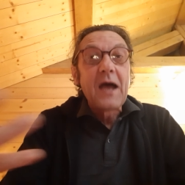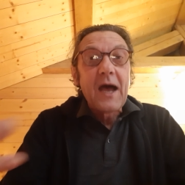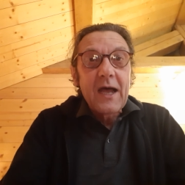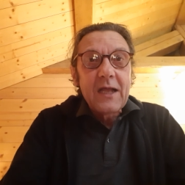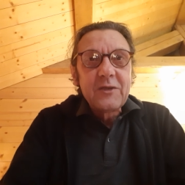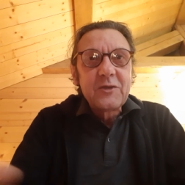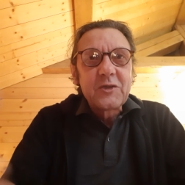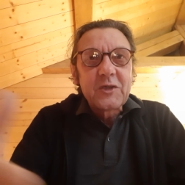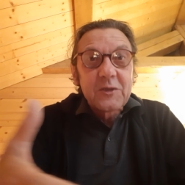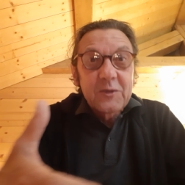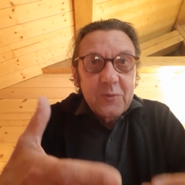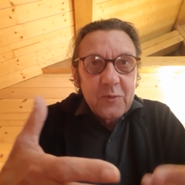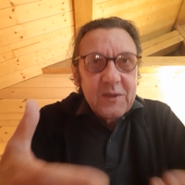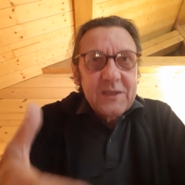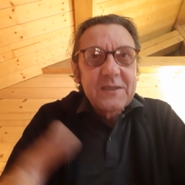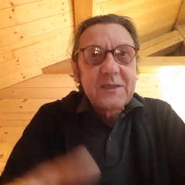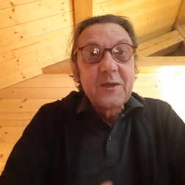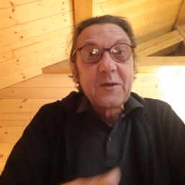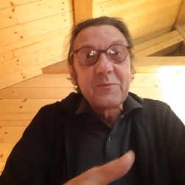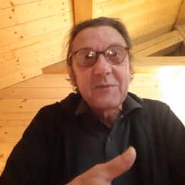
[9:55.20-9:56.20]
ancient
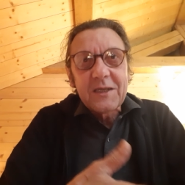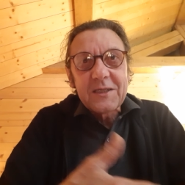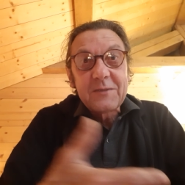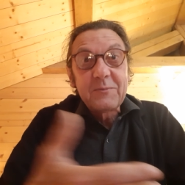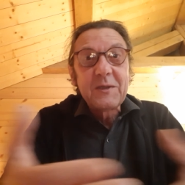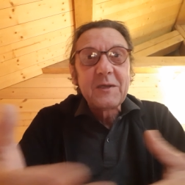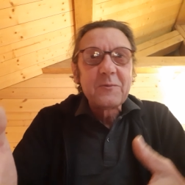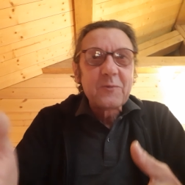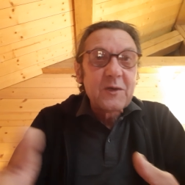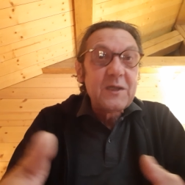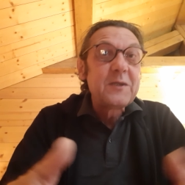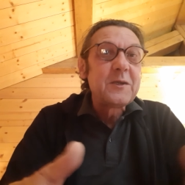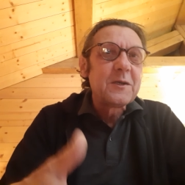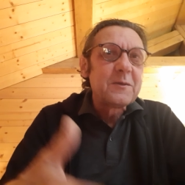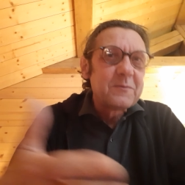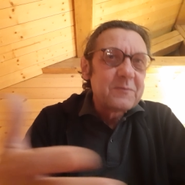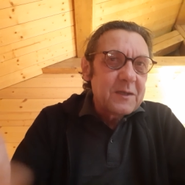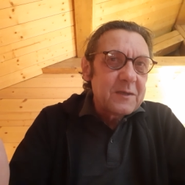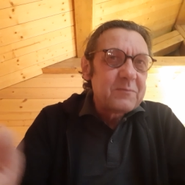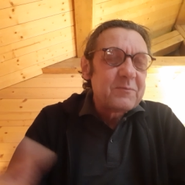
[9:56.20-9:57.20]
wisdom that's been
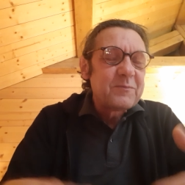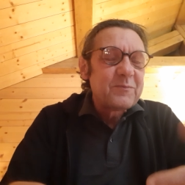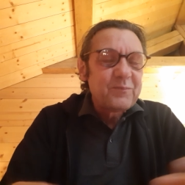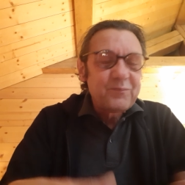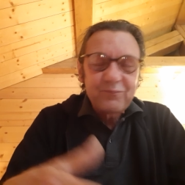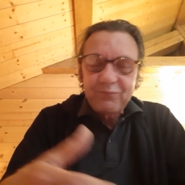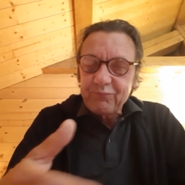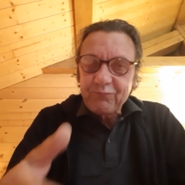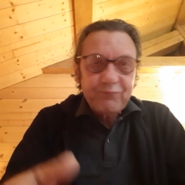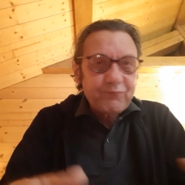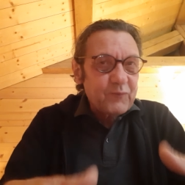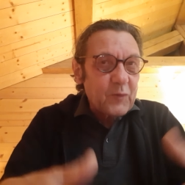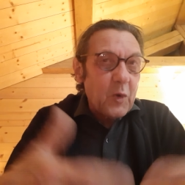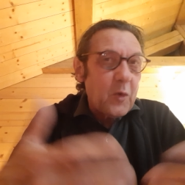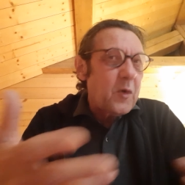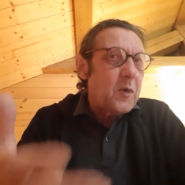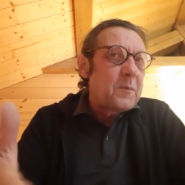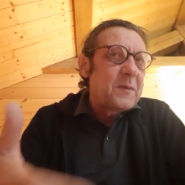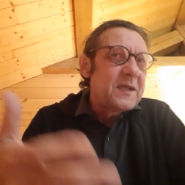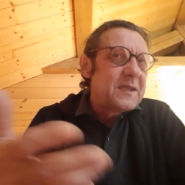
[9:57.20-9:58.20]
written and
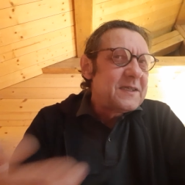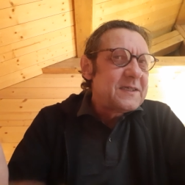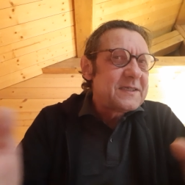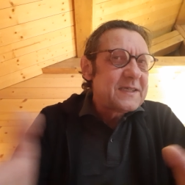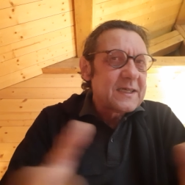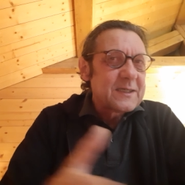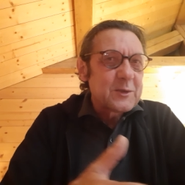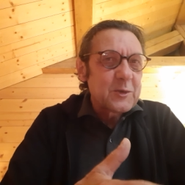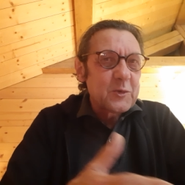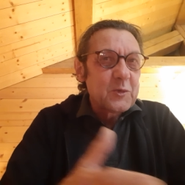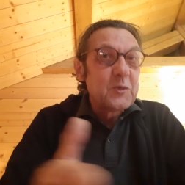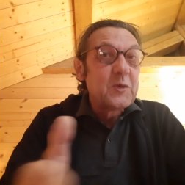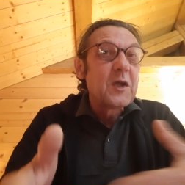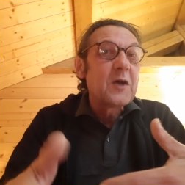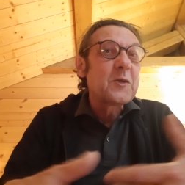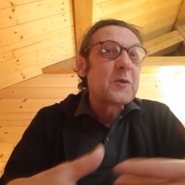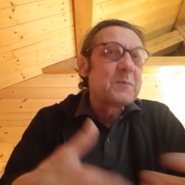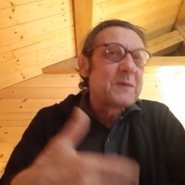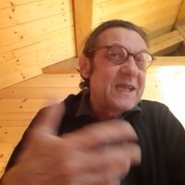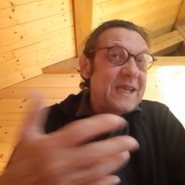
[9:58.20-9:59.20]
or oh, many things. So do not
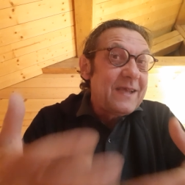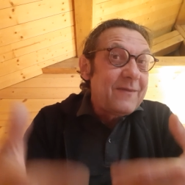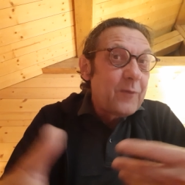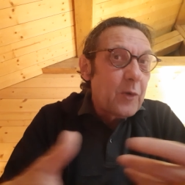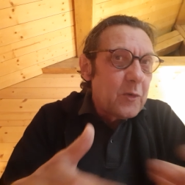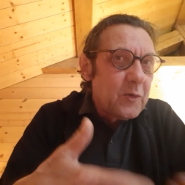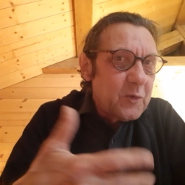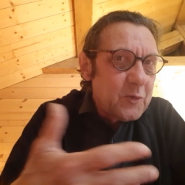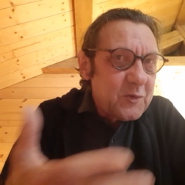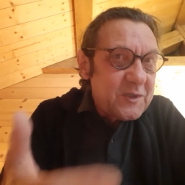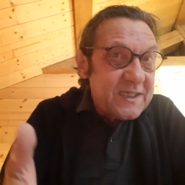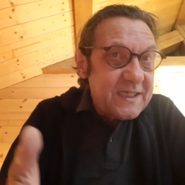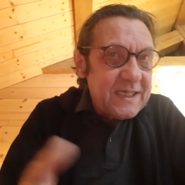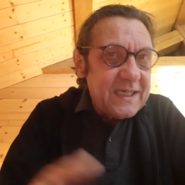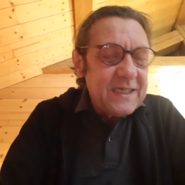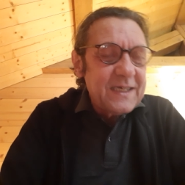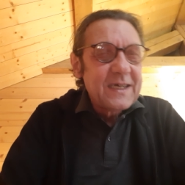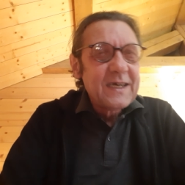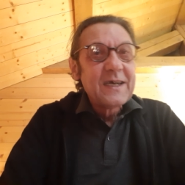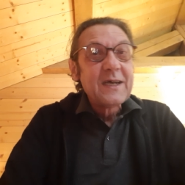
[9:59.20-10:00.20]
believe all you
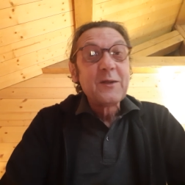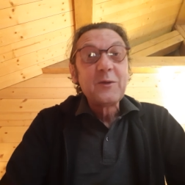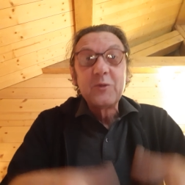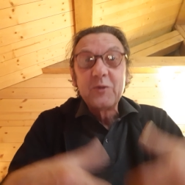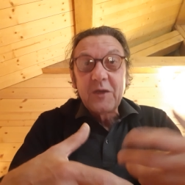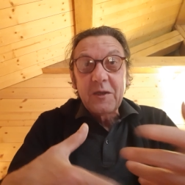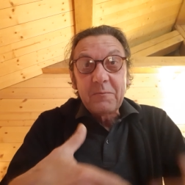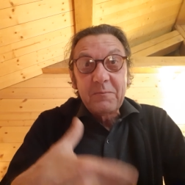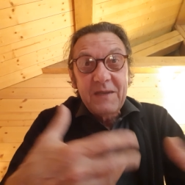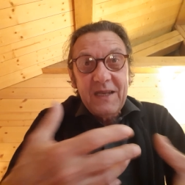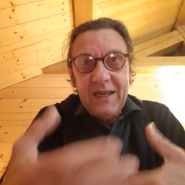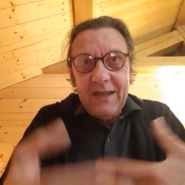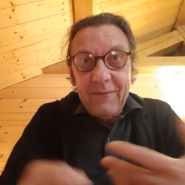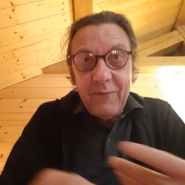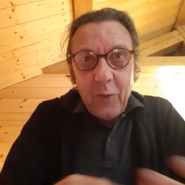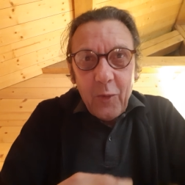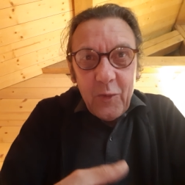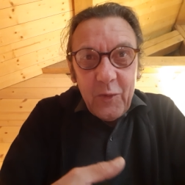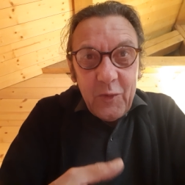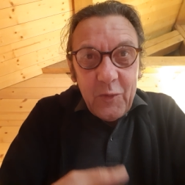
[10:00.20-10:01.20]
see, do not believe
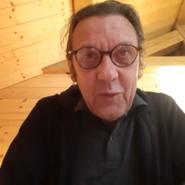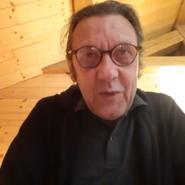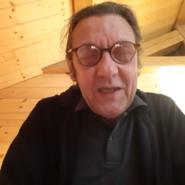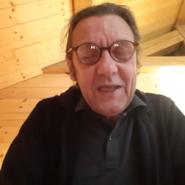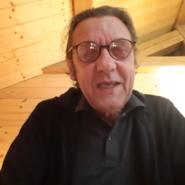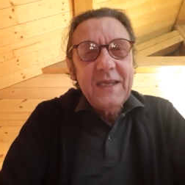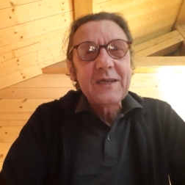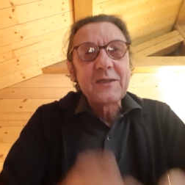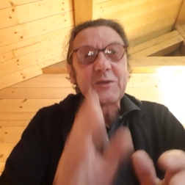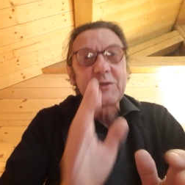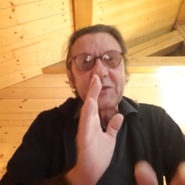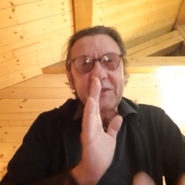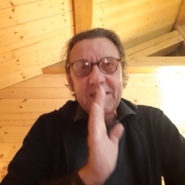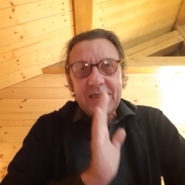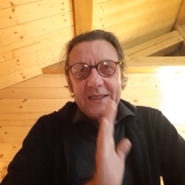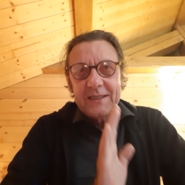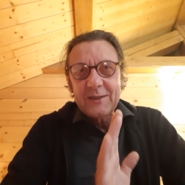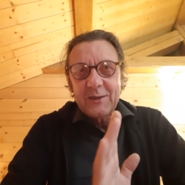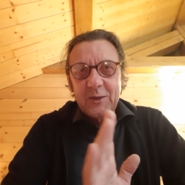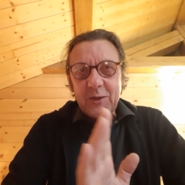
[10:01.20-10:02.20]
all you hear. Just
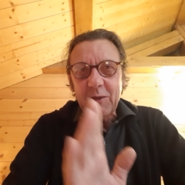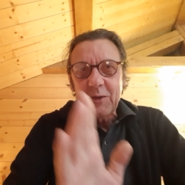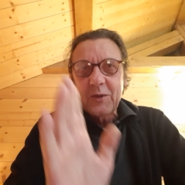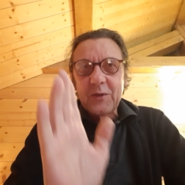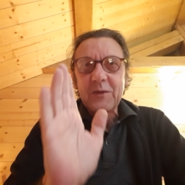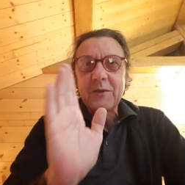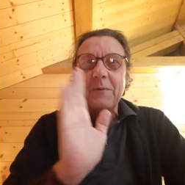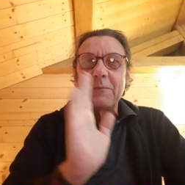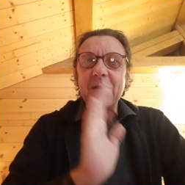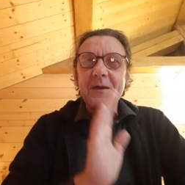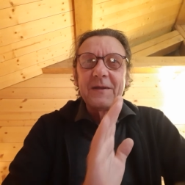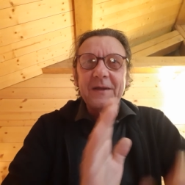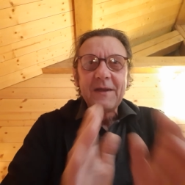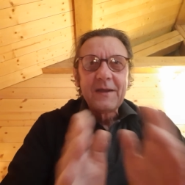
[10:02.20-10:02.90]
discern about